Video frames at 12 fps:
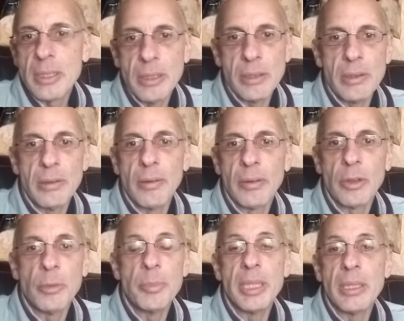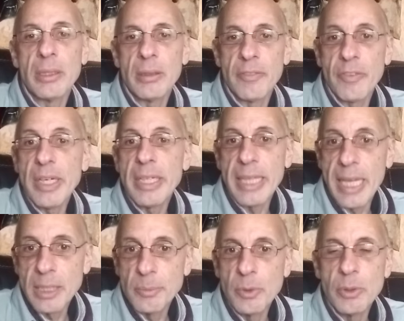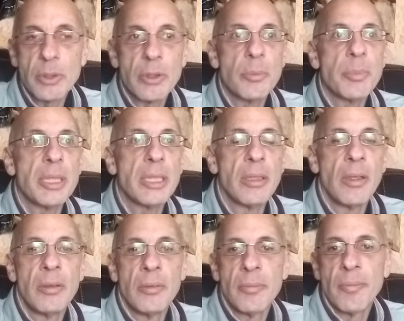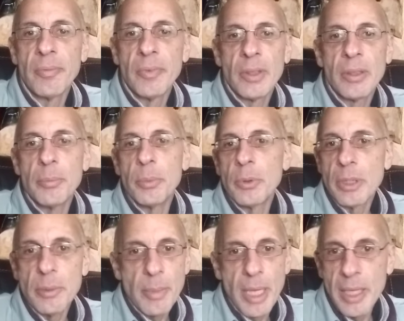Uh, could be a frightening animal, could be the boogeyman,